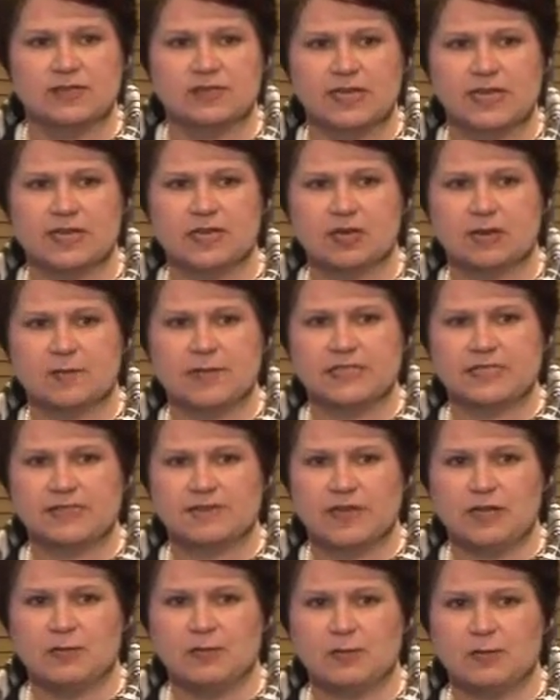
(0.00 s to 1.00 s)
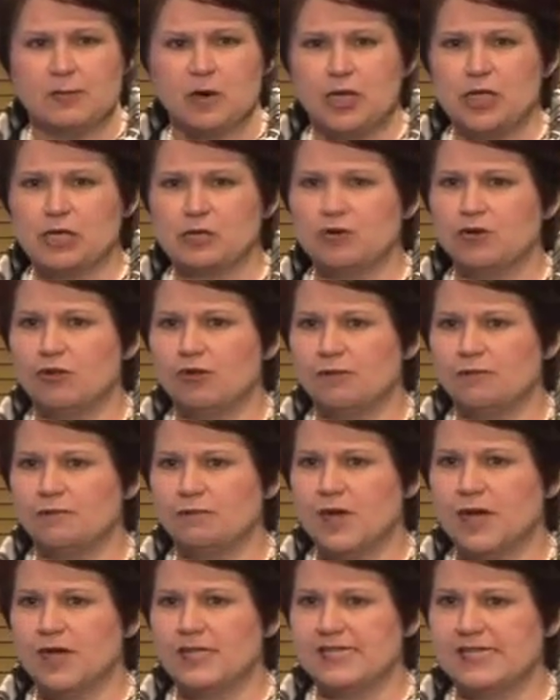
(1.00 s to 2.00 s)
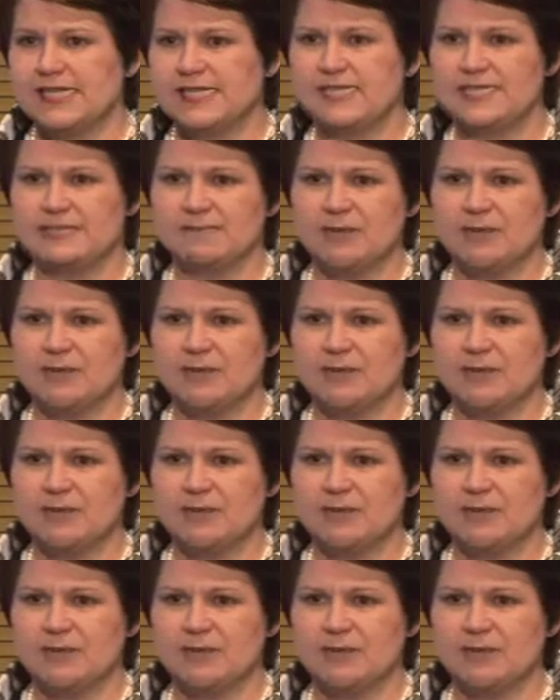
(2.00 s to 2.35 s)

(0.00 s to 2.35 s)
an economic development body called MITES,